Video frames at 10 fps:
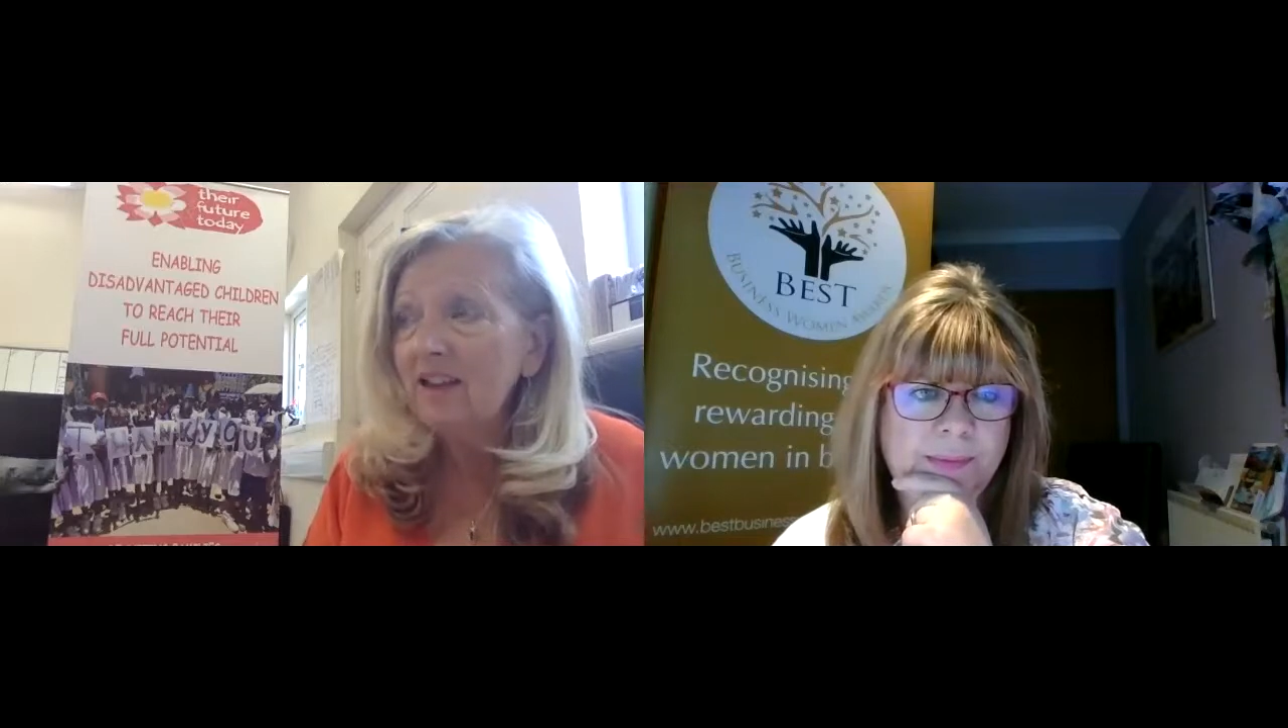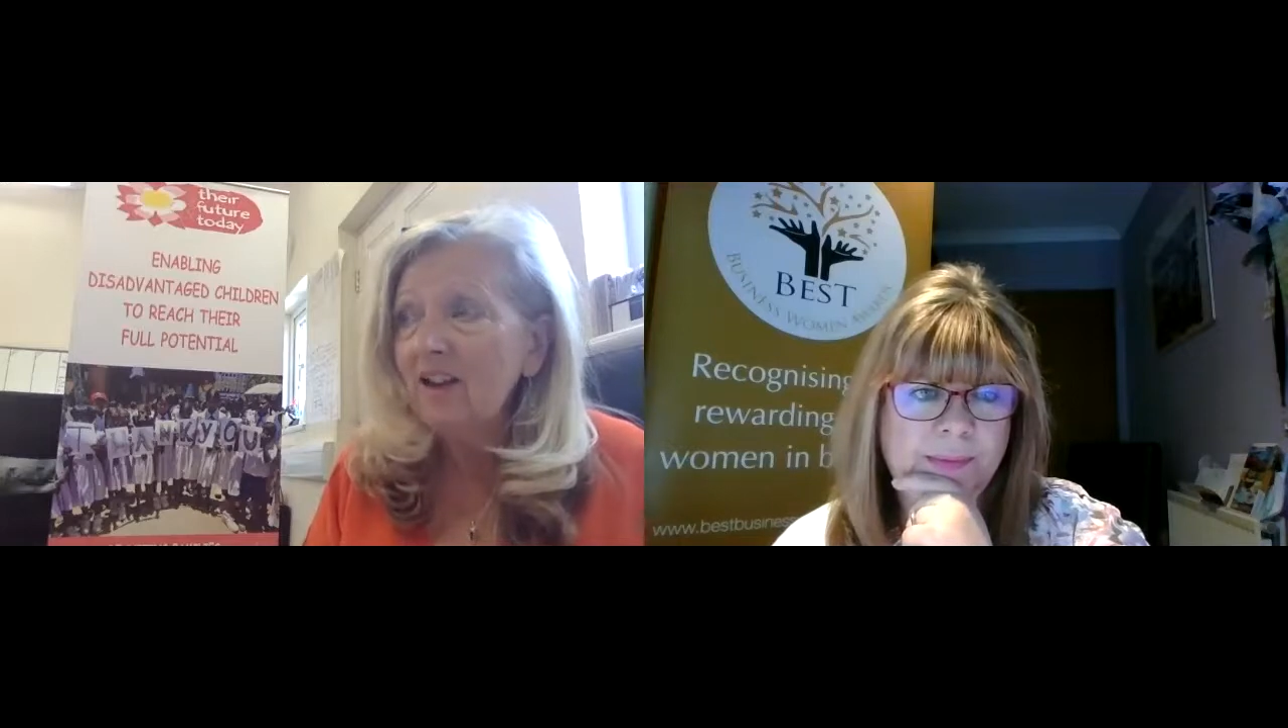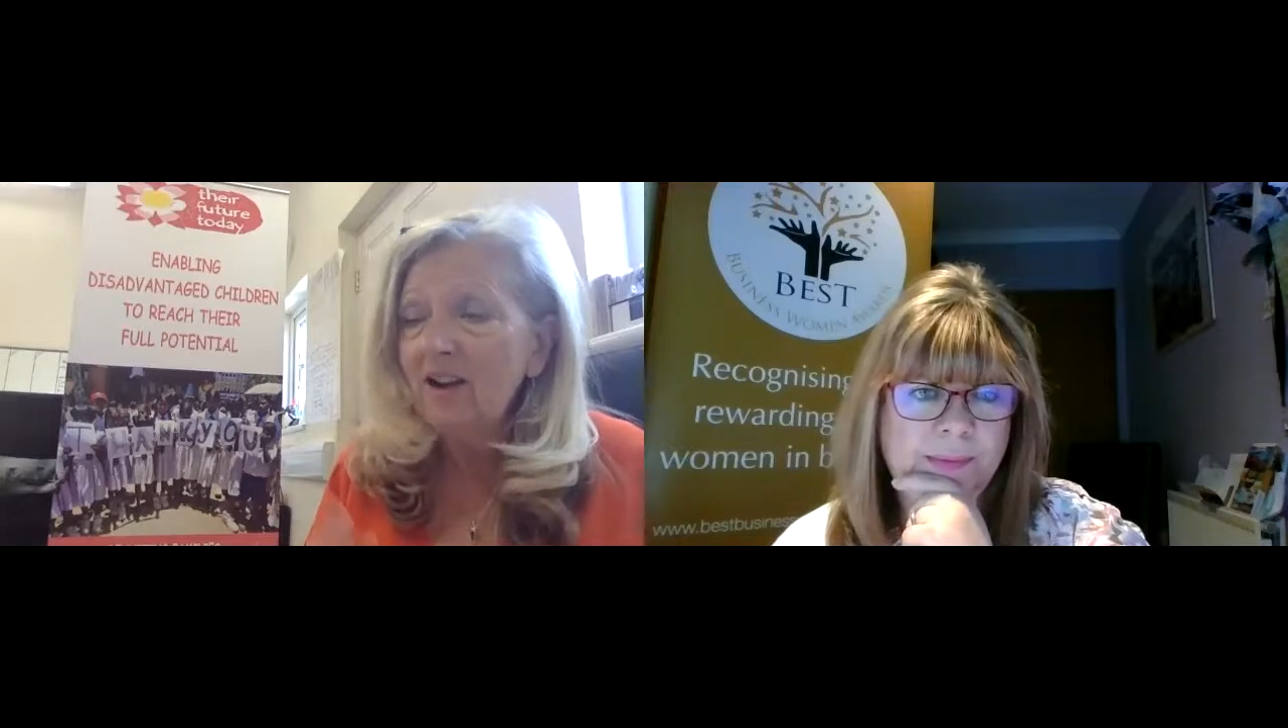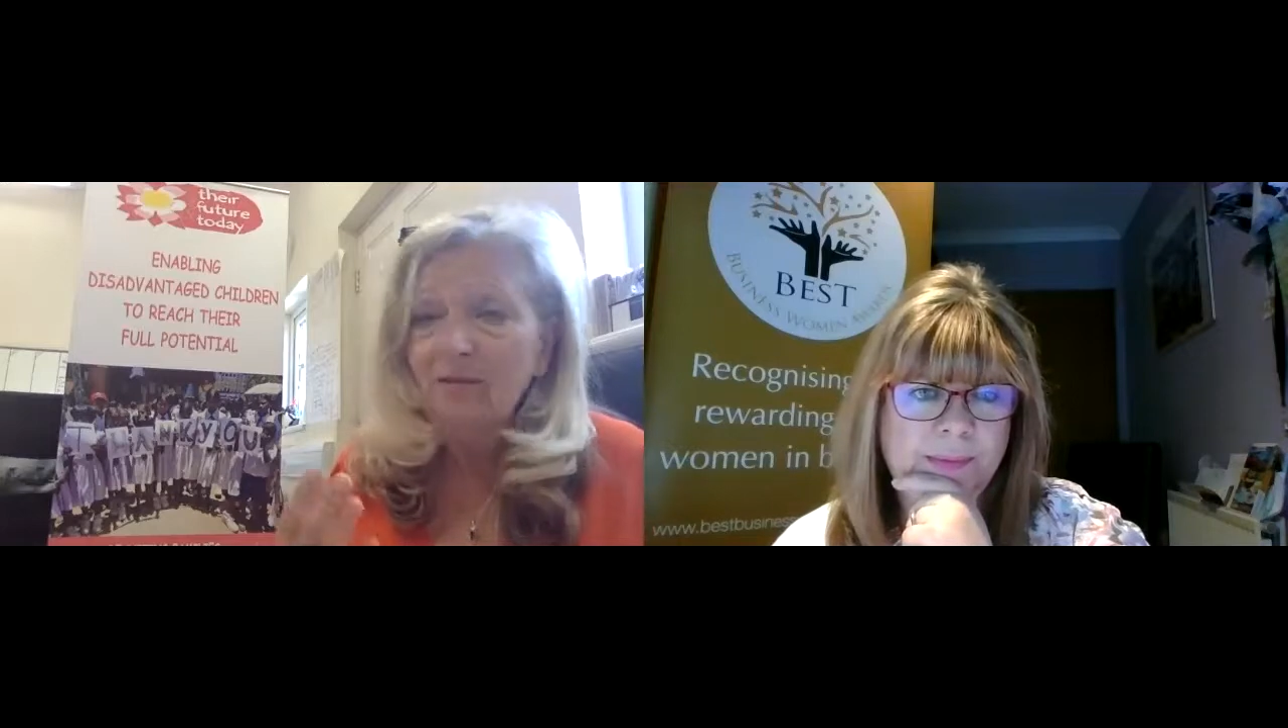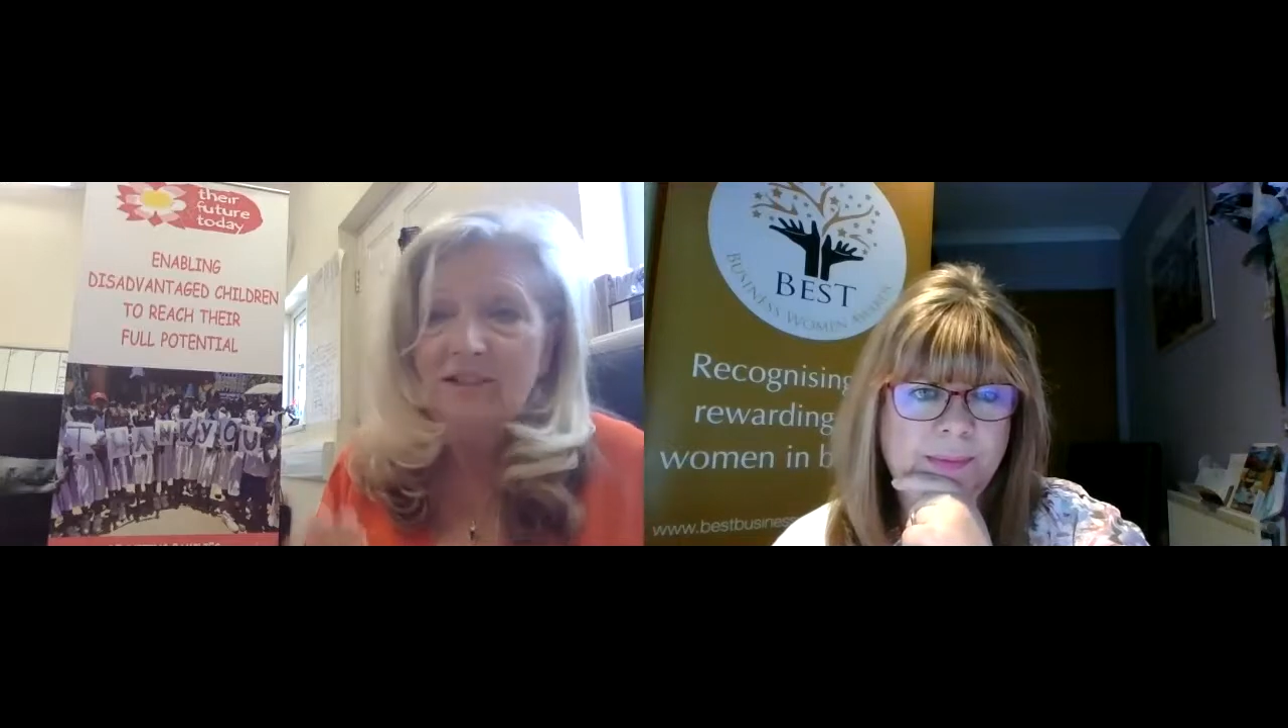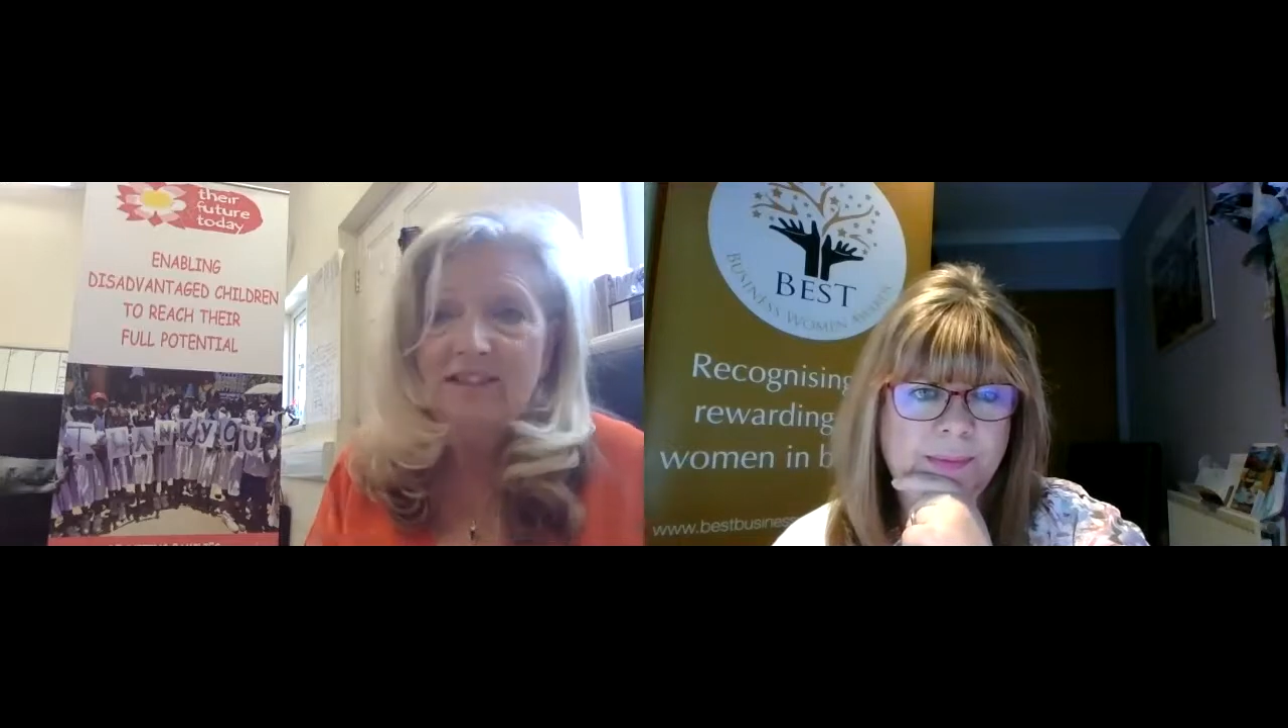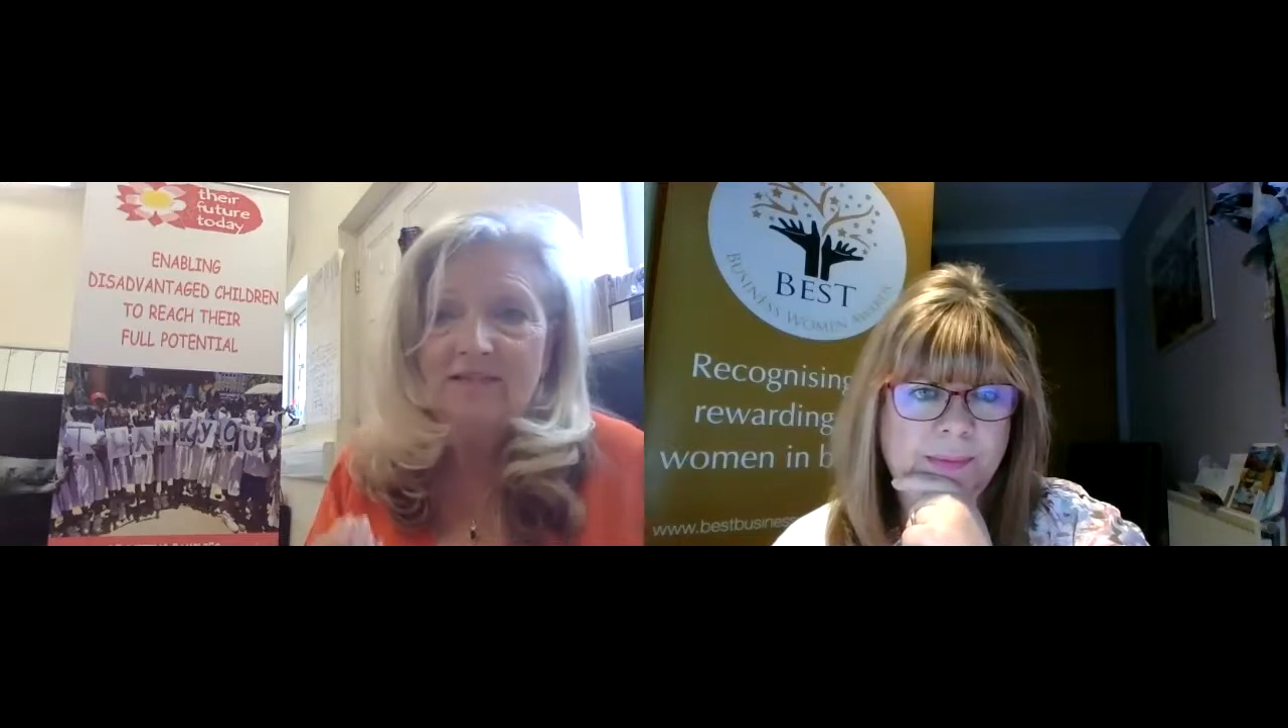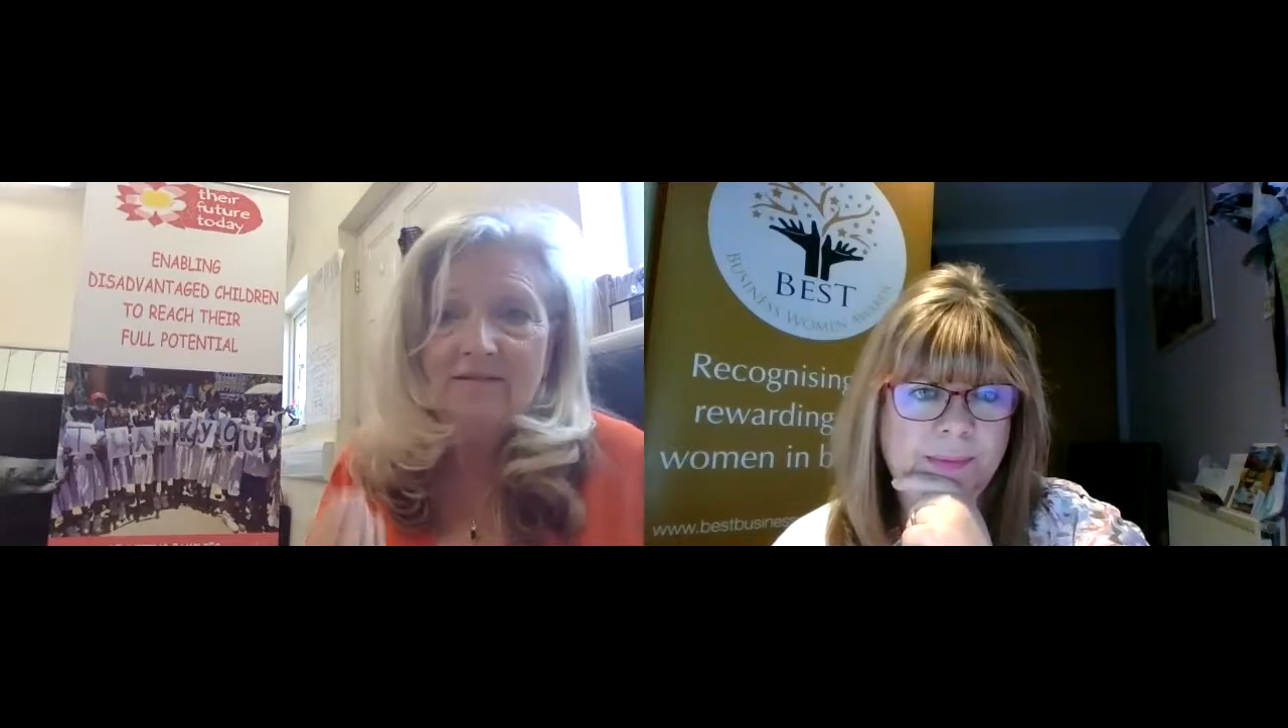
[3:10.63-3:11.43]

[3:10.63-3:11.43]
I was